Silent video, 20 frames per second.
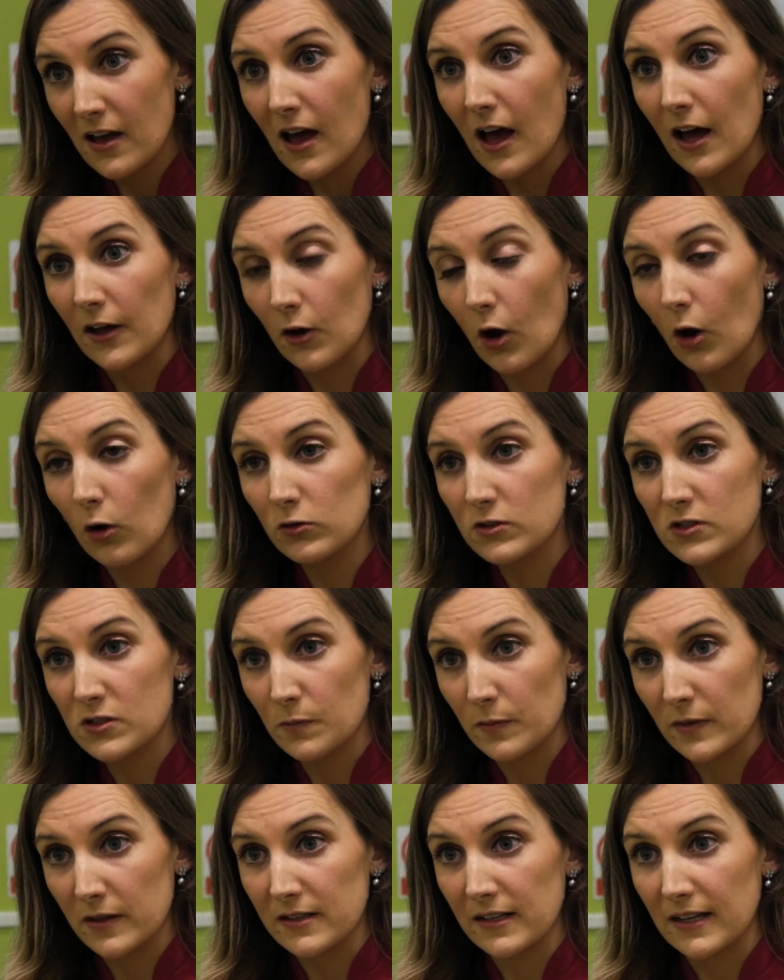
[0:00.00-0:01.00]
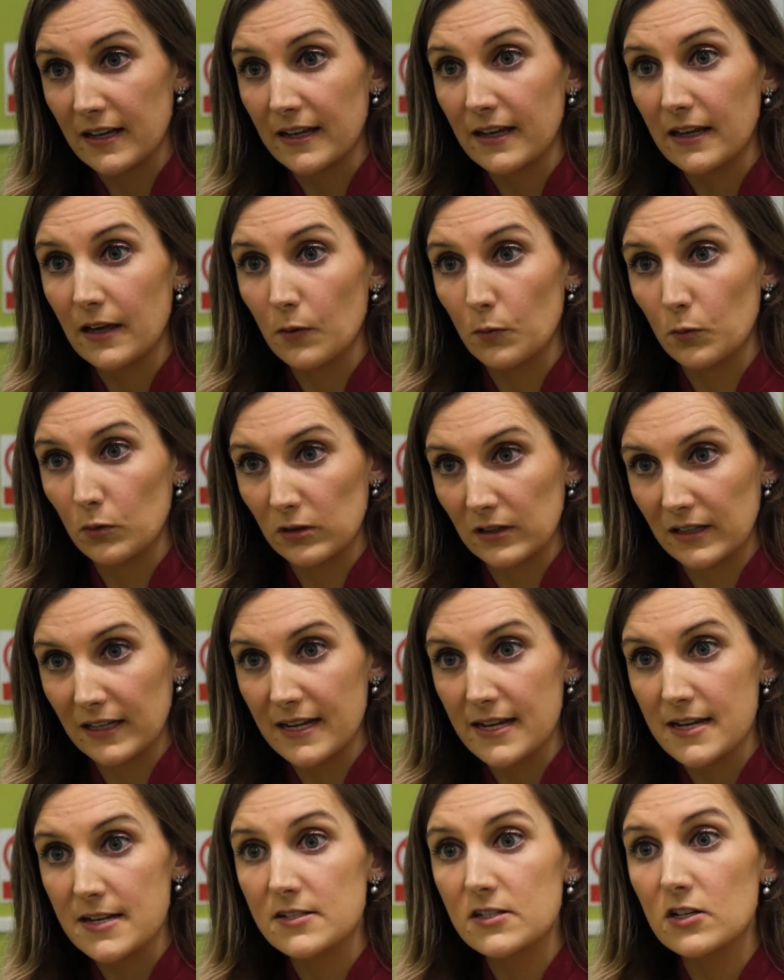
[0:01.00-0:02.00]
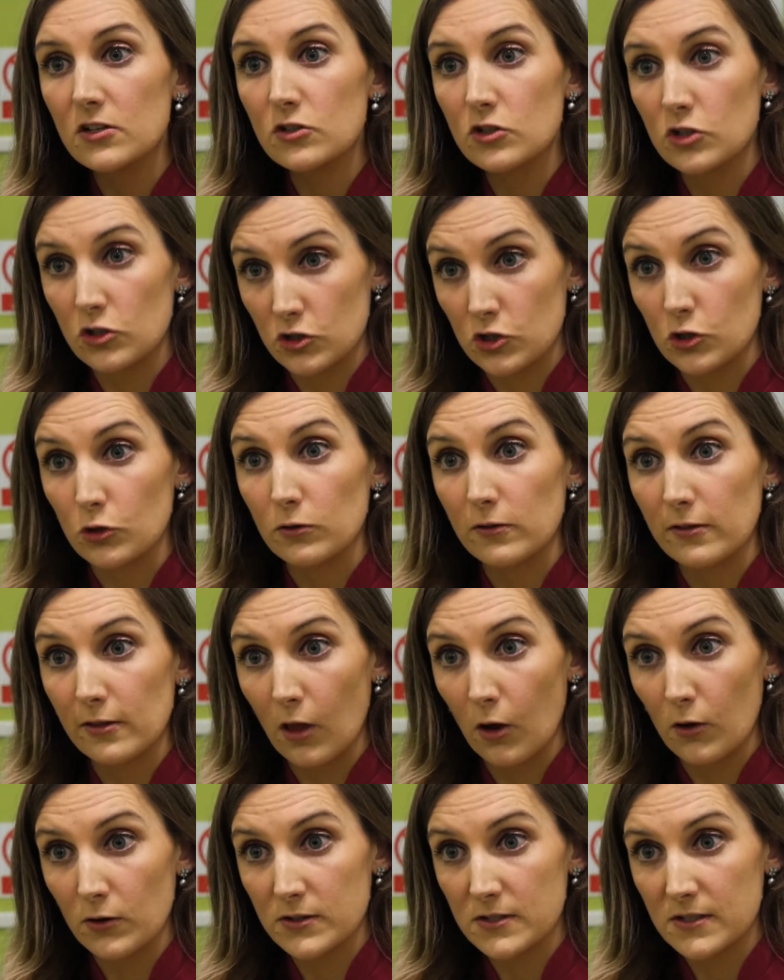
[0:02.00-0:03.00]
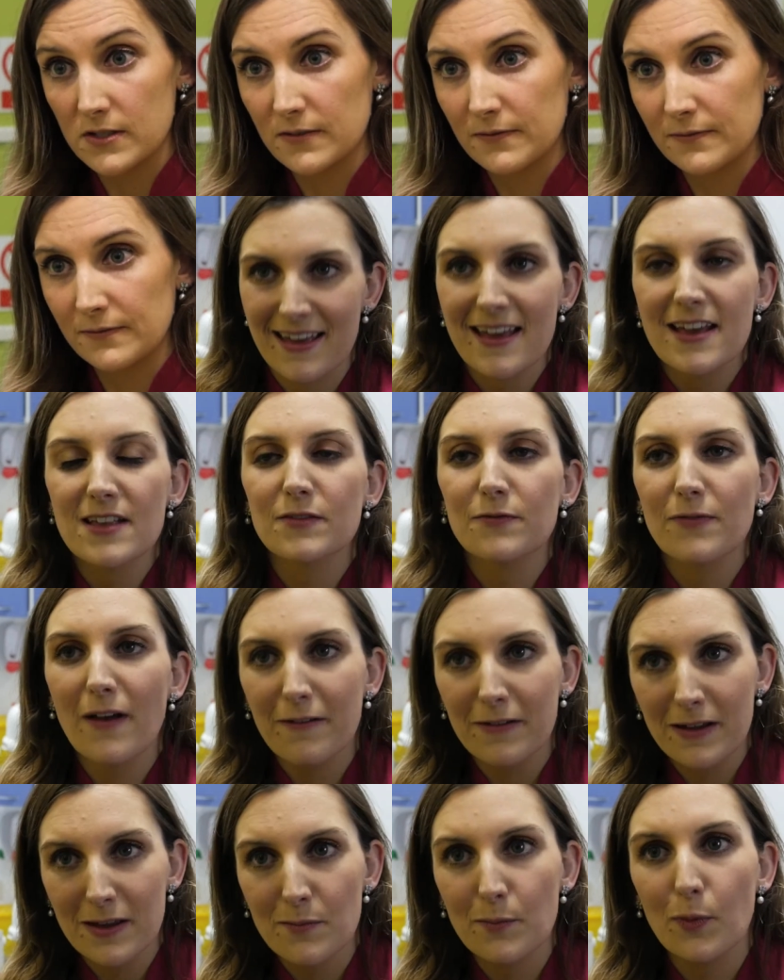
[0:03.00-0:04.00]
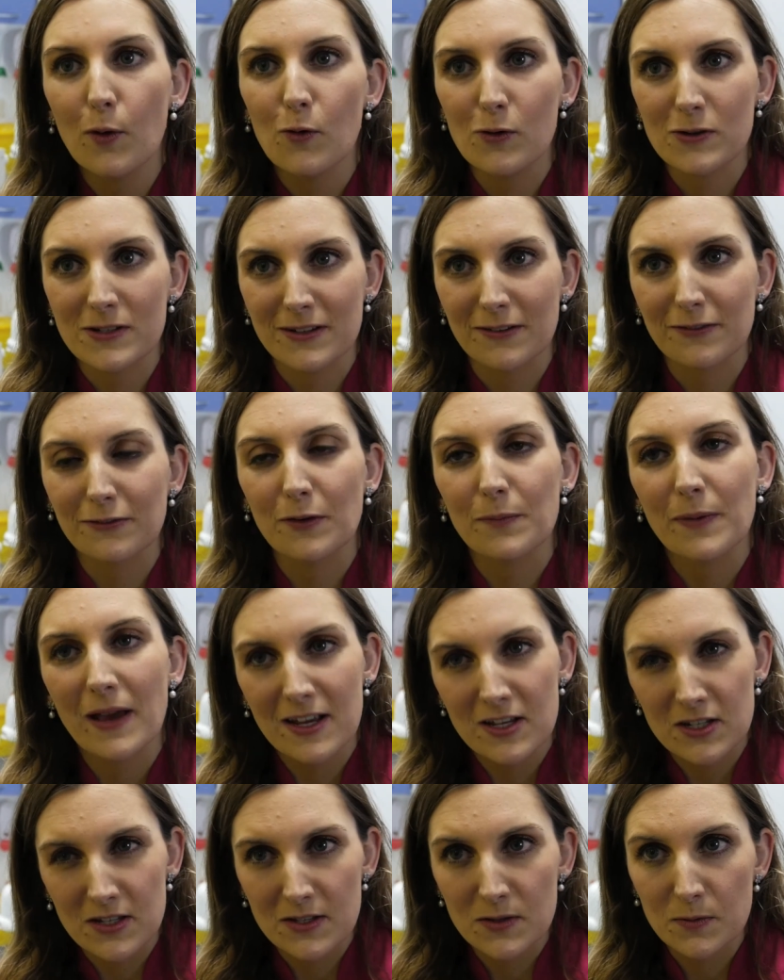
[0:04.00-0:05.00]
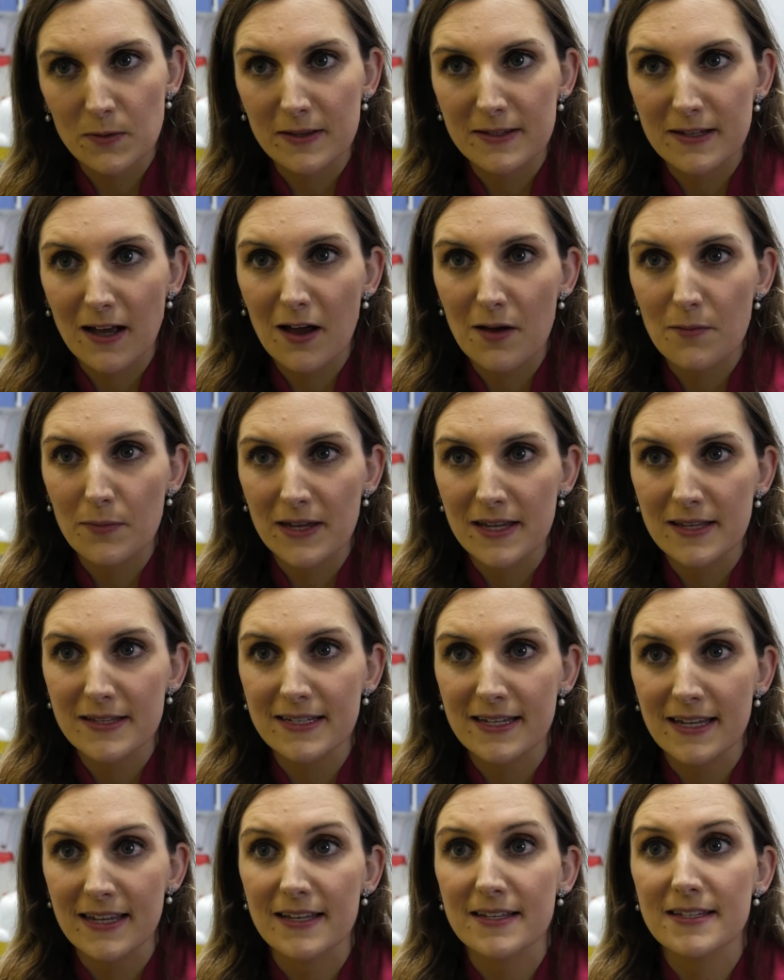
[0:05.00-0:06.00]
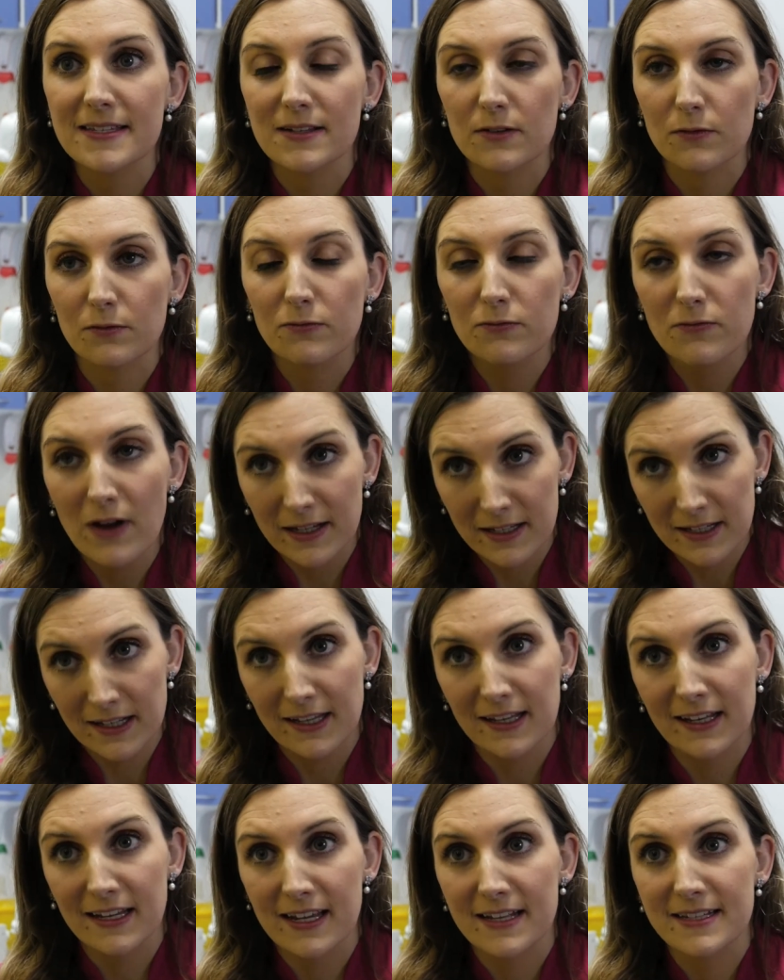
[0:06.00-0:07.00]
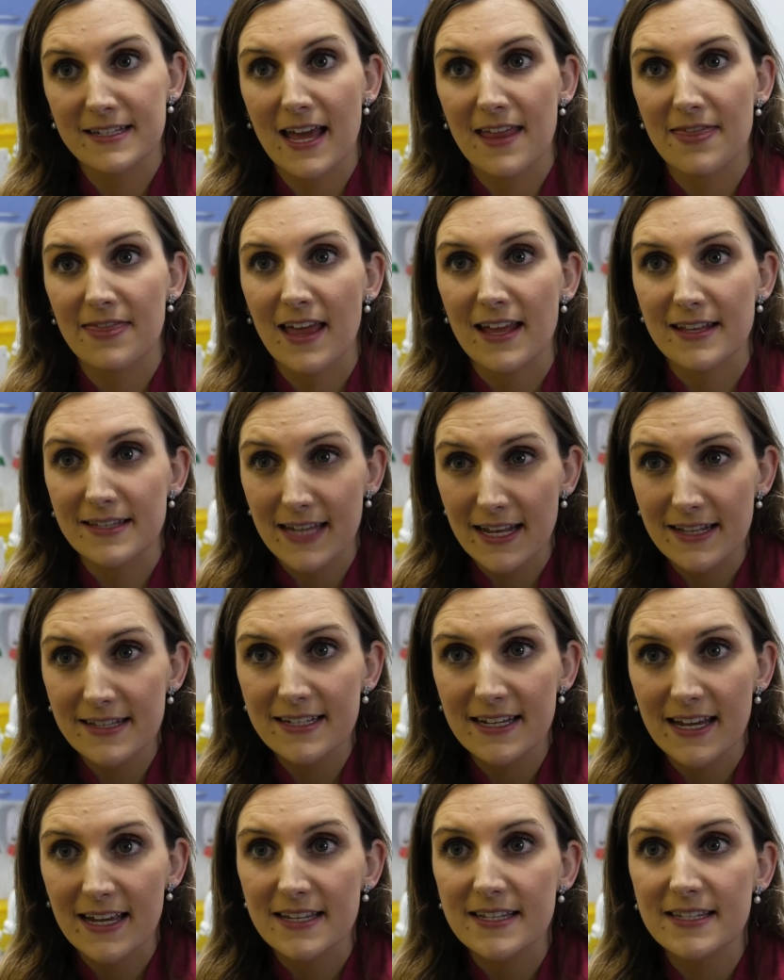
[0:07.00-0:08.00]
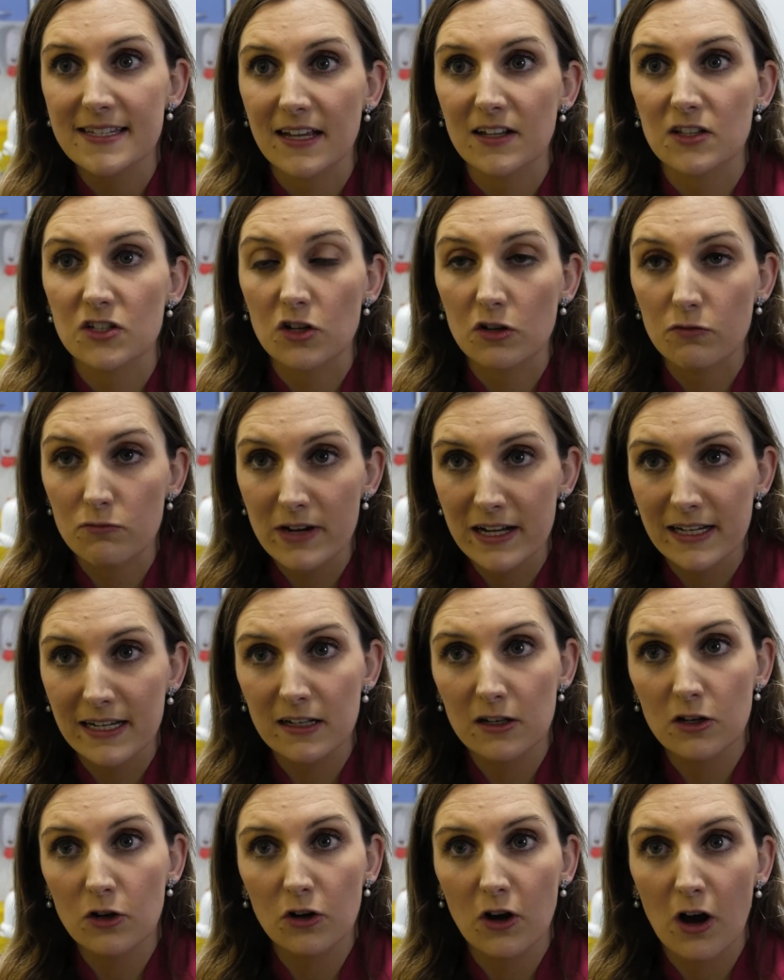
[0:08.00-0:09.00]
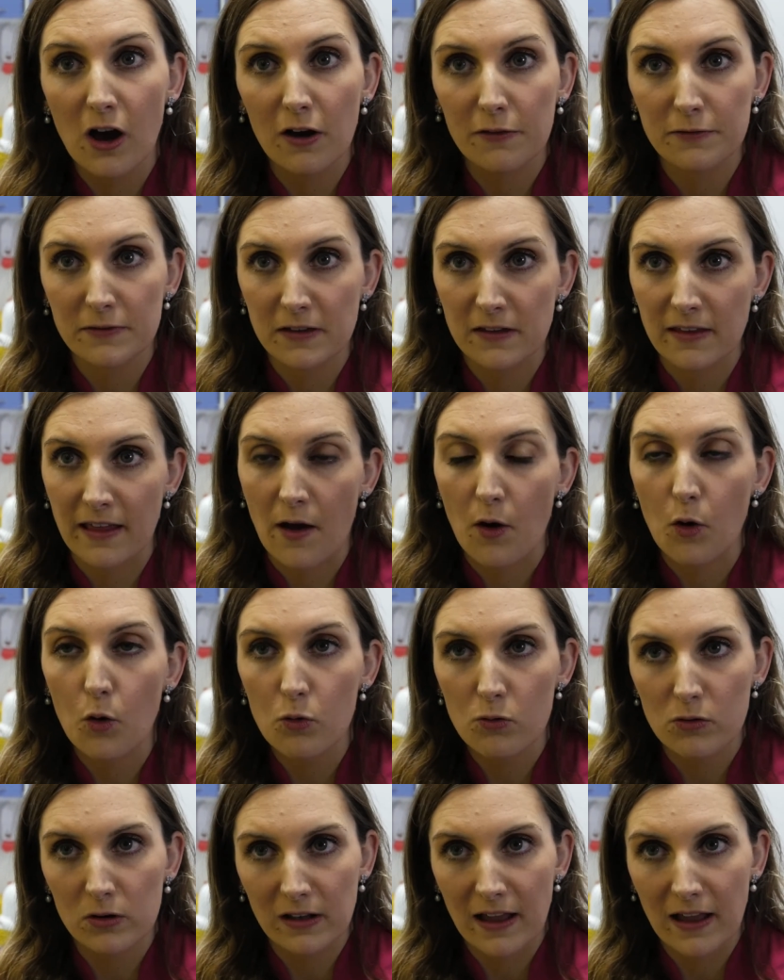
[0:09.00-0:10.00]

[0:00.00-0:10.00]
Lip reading: and ultimately it will lead to tooth loss. It's very important for patients with diabetes to regularly attend their dentist and to really look after their oral